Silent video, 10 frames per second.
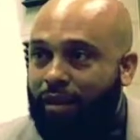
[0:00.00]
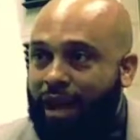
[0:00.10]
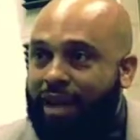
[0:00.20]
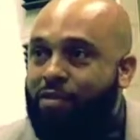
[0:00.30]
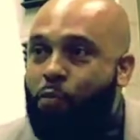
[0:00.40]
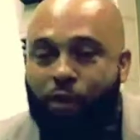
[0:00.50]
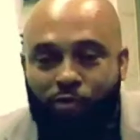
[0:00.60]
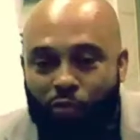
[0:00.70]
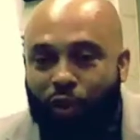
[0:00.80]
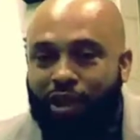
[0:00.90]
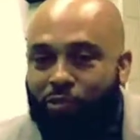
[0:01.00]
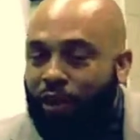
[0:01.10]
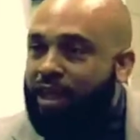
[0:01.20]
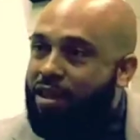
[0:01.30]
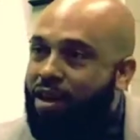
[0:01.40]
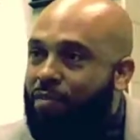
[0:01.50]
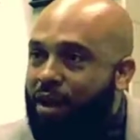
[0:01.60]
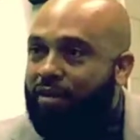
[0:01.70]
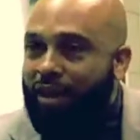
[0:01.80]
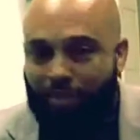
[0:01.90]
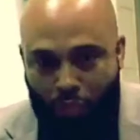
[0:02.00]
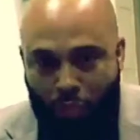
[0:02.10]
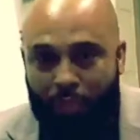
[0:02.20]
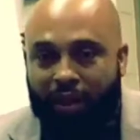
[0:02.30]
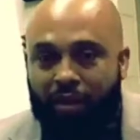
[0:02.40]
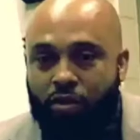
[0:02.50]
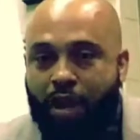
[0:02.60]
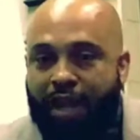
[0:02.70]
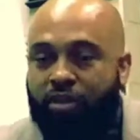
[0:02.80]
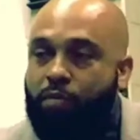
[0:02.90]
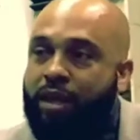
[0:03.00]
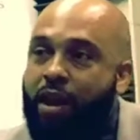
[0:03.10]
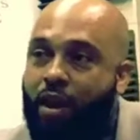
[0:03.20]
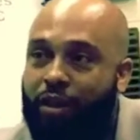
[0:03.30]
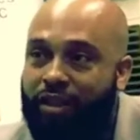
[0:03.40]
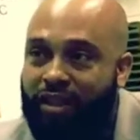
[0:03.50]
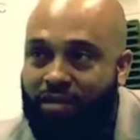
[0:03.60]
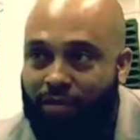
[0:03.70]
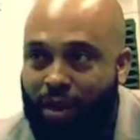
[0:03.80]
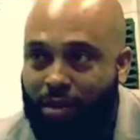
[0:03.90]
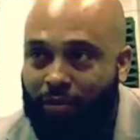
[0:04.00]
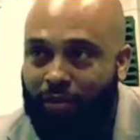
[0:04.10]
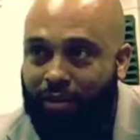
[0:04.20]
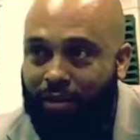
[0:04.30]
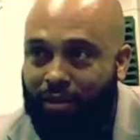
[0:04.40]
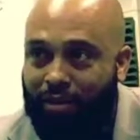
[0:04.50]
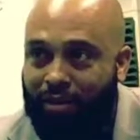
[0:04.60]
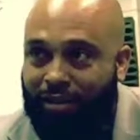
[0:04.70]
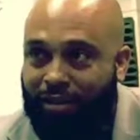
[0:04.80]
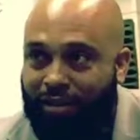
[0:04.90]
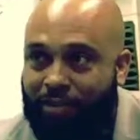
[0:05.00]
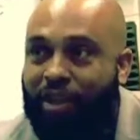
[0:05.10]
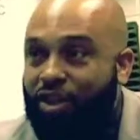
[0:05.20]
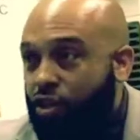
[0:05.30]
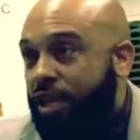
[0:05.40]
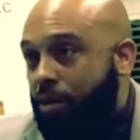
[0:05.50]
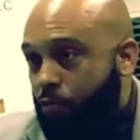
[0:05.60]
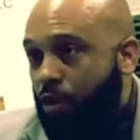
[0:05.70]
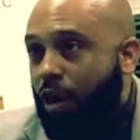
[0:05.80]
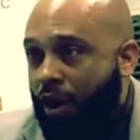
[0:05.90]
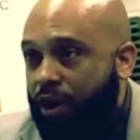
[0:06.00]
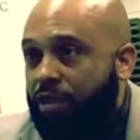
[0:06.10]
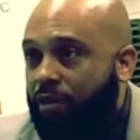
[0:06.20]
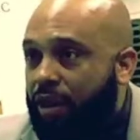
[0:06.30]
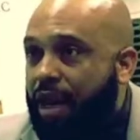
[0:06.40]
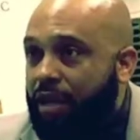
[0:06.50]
And we really, really thought about that. But you had too many artists involved, because you need real artists for that.